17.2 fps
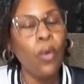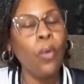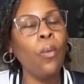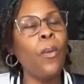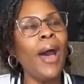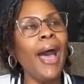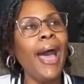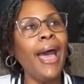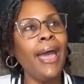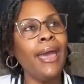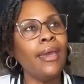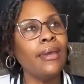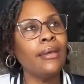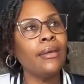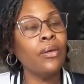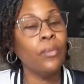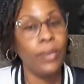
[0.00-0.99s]

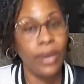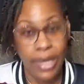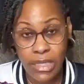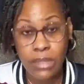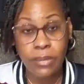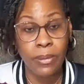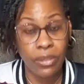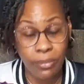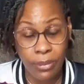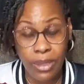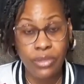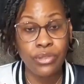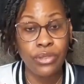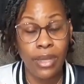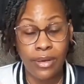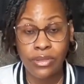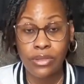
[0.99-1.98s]
Why would I spend
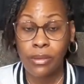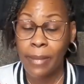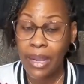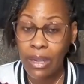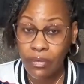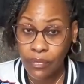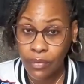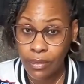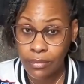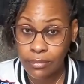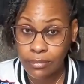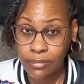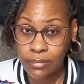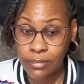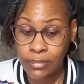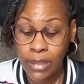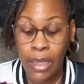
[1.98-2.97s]
$300 on a microphone?
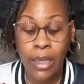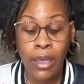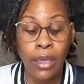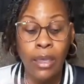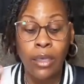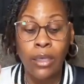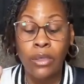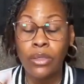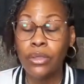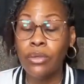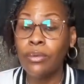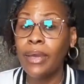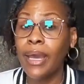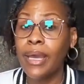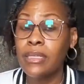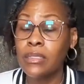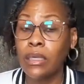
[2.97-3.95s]
You
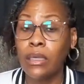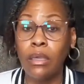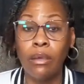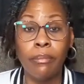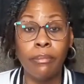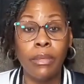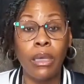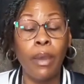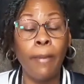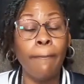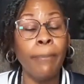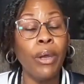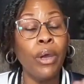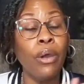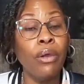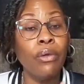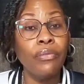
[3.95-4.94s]
guys can hear me
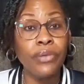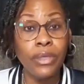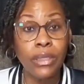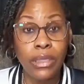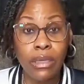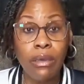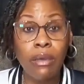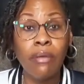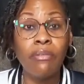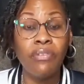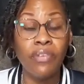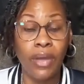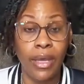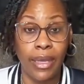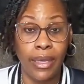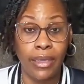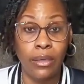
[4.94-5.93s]
perfectly
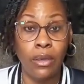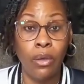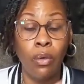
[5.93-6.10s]
fine